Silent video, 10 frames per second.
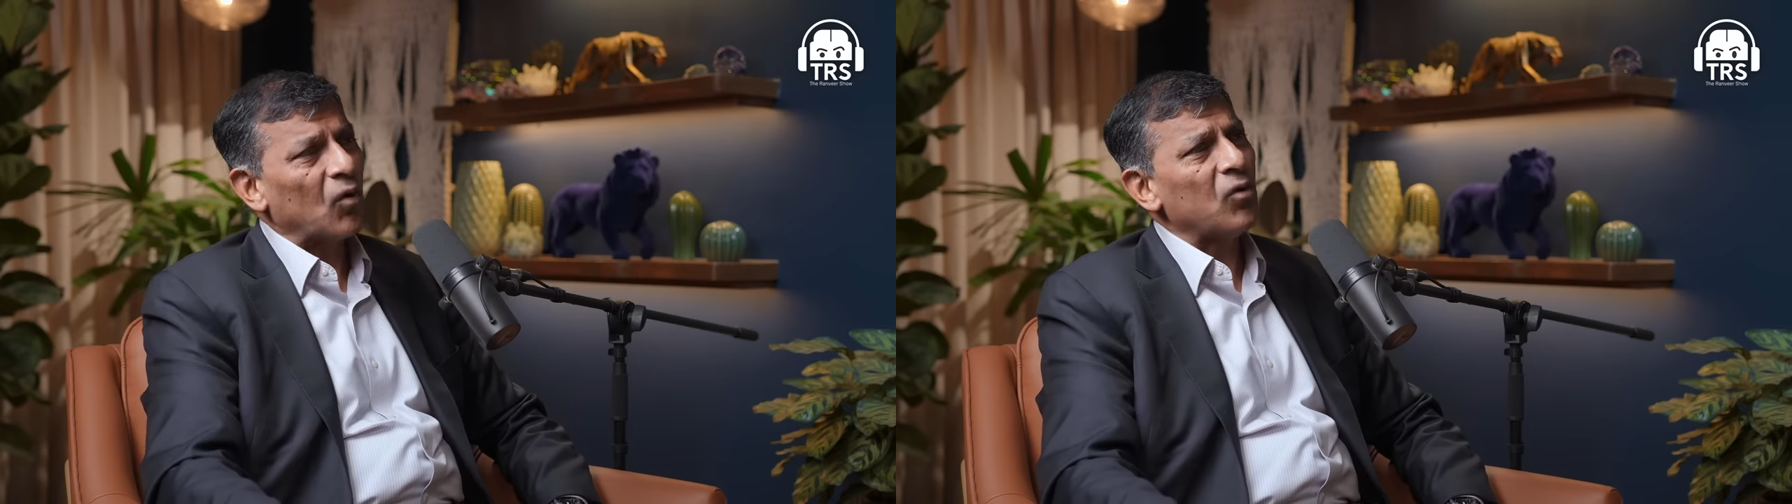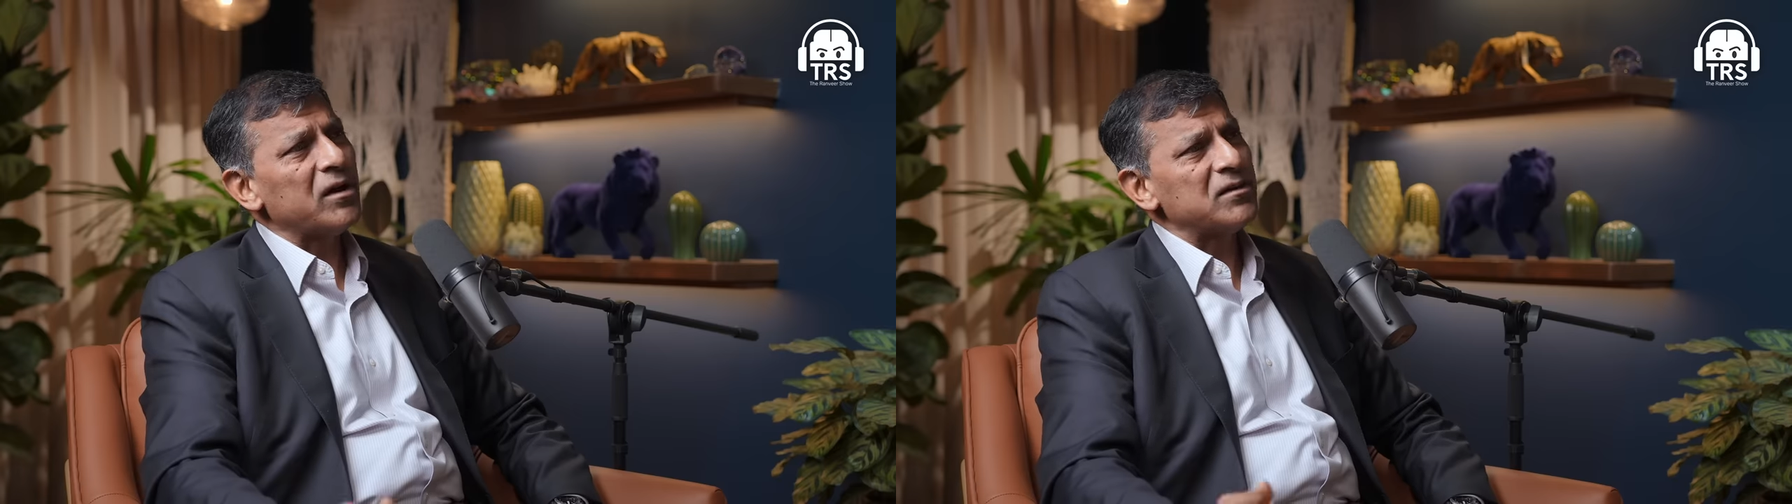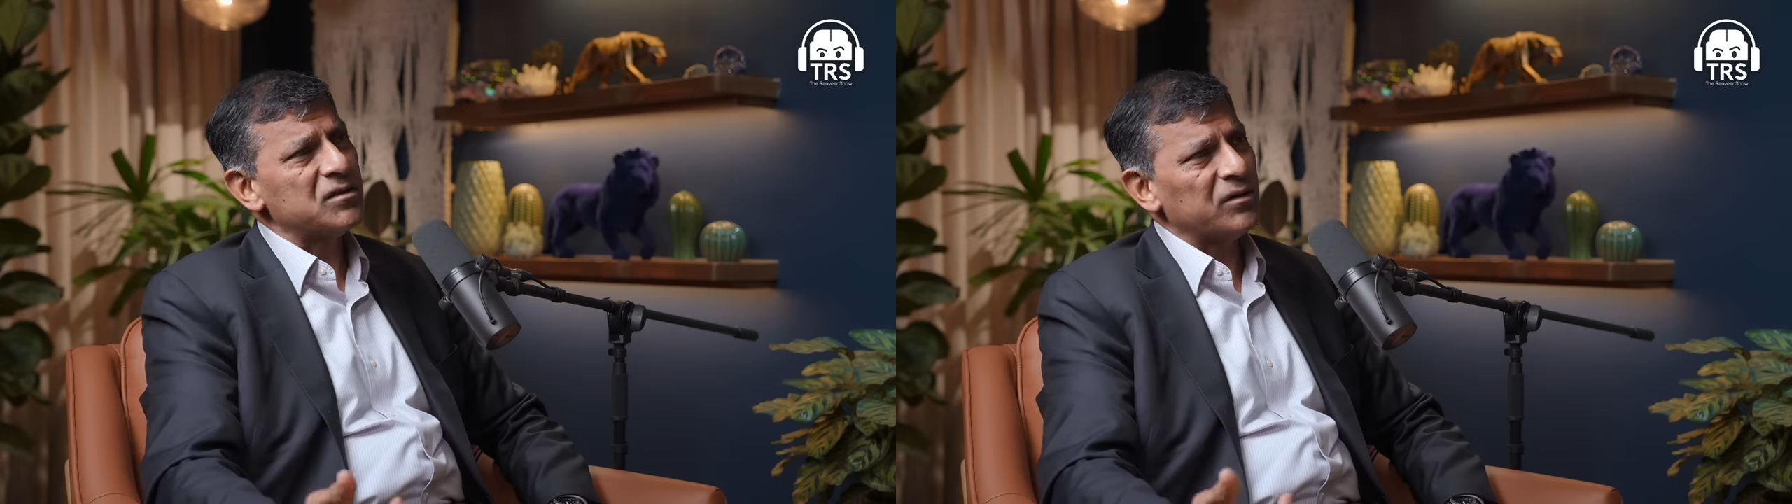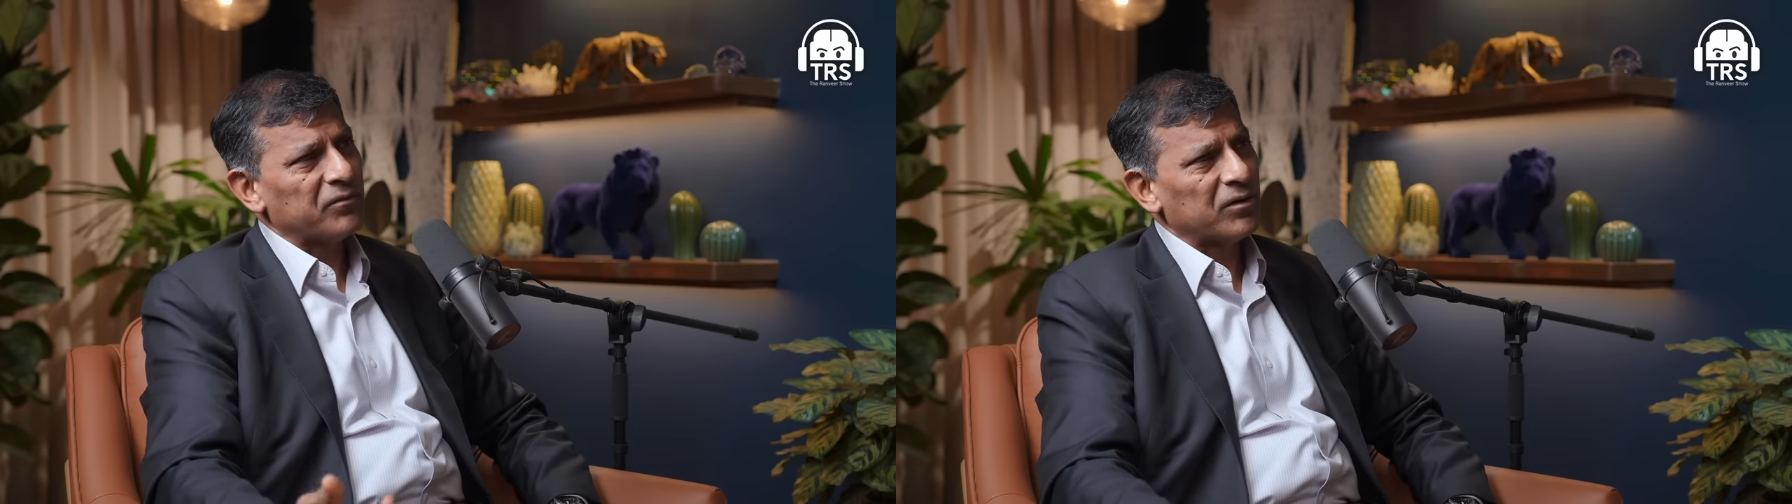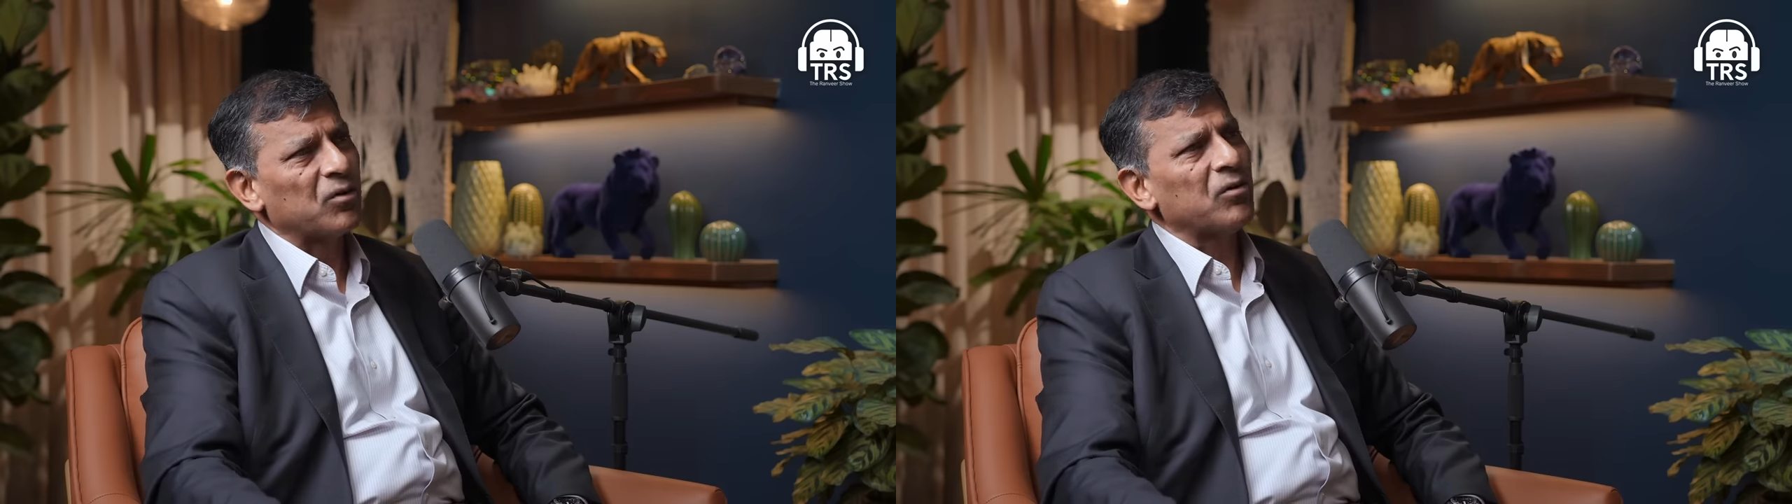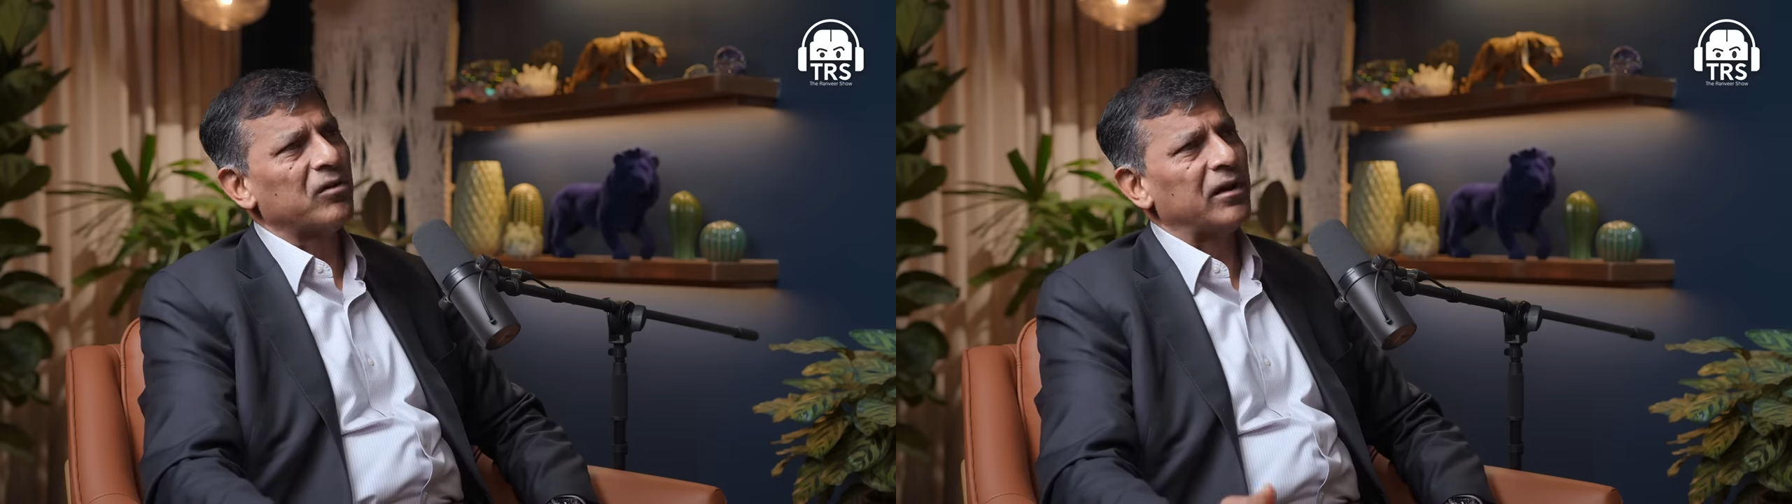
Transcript: long as you have a good